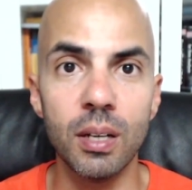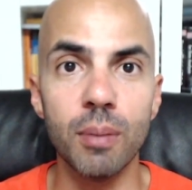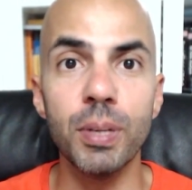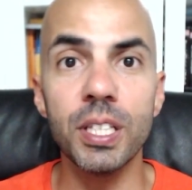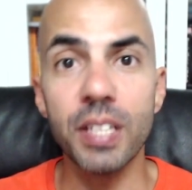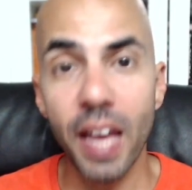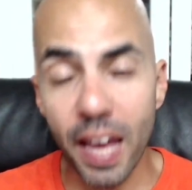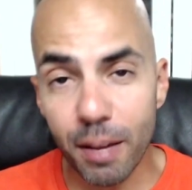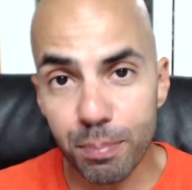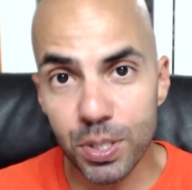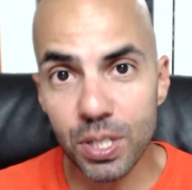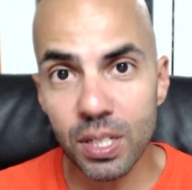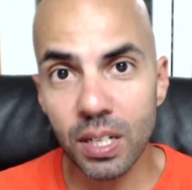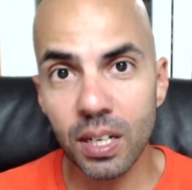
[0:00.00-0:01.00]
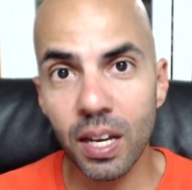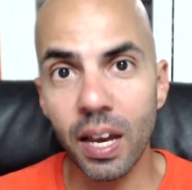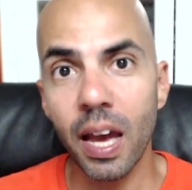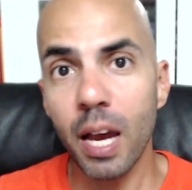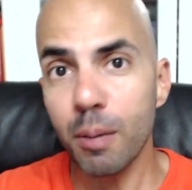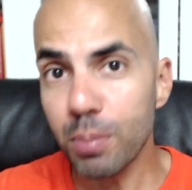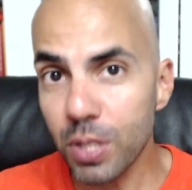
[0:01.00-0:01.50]
But apps
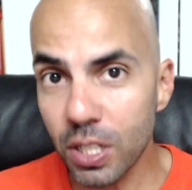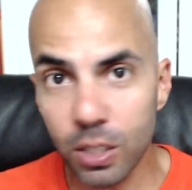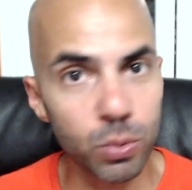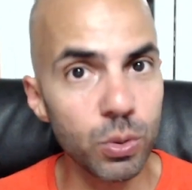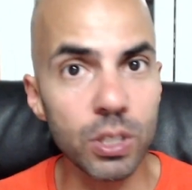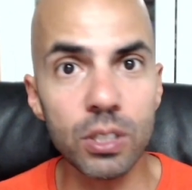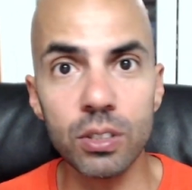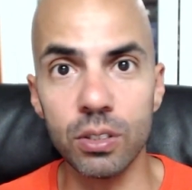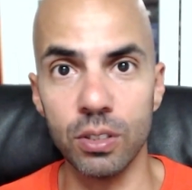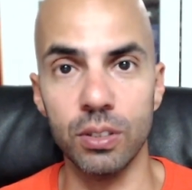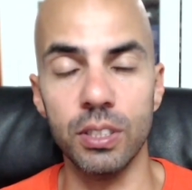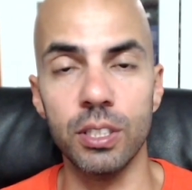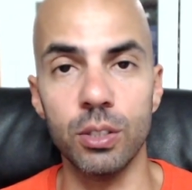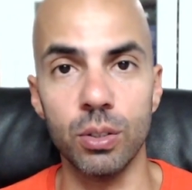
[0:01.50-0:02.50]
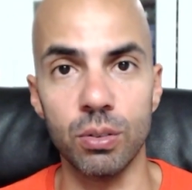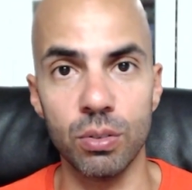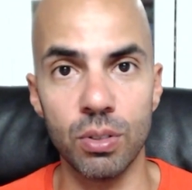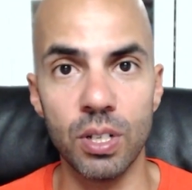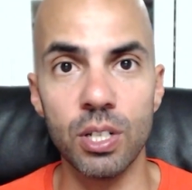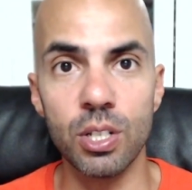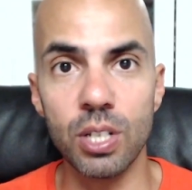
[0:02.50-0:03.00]
are a world on their own,
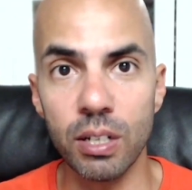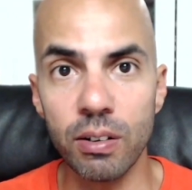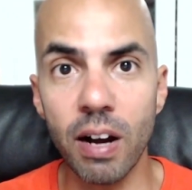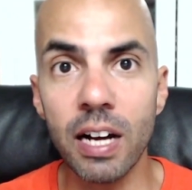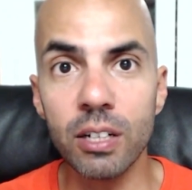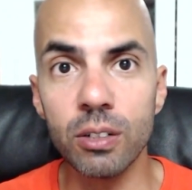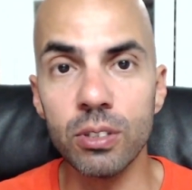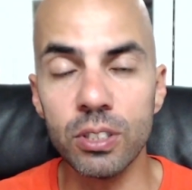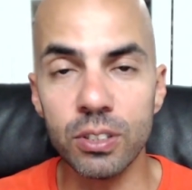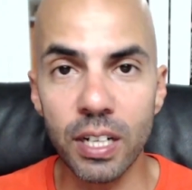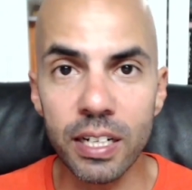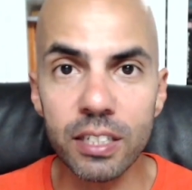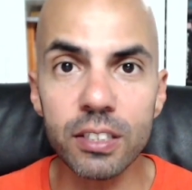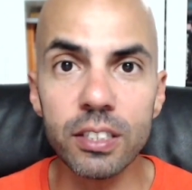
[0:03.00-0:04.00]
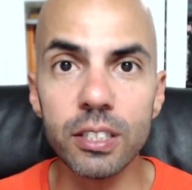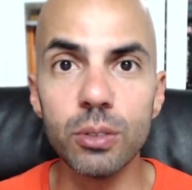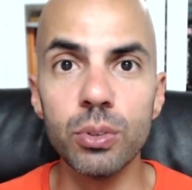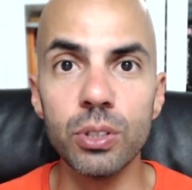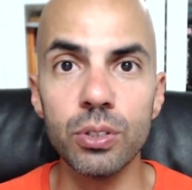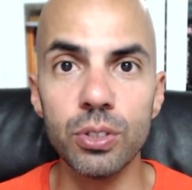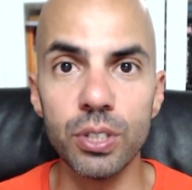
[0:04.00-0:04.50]
so I will likely
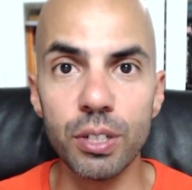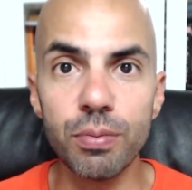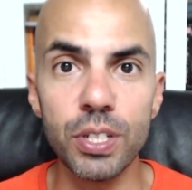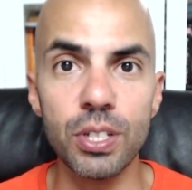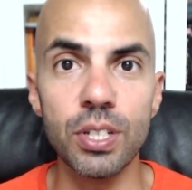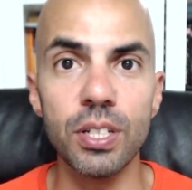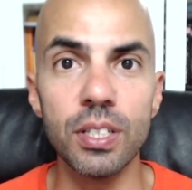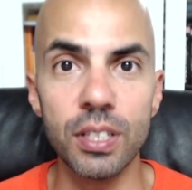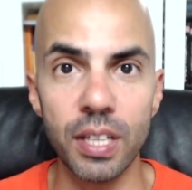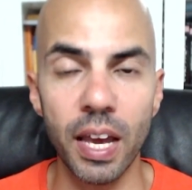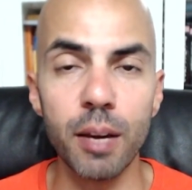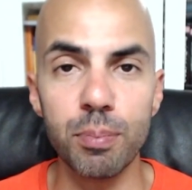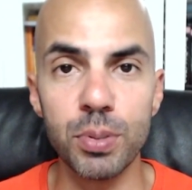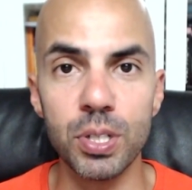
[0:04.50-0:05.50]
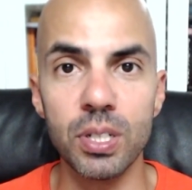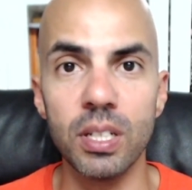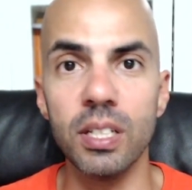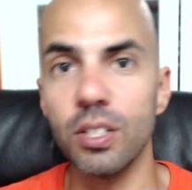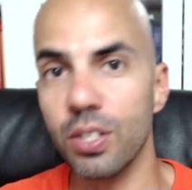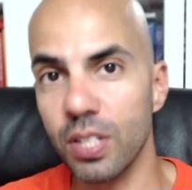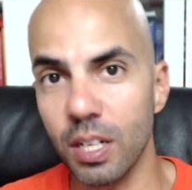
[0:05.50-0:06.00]
revisit apps
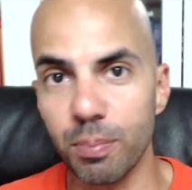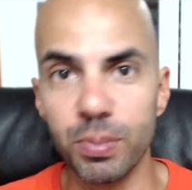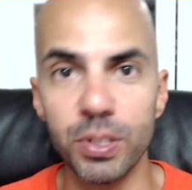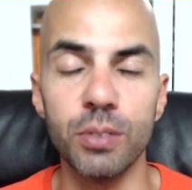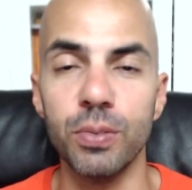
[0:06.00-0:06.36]
in a separate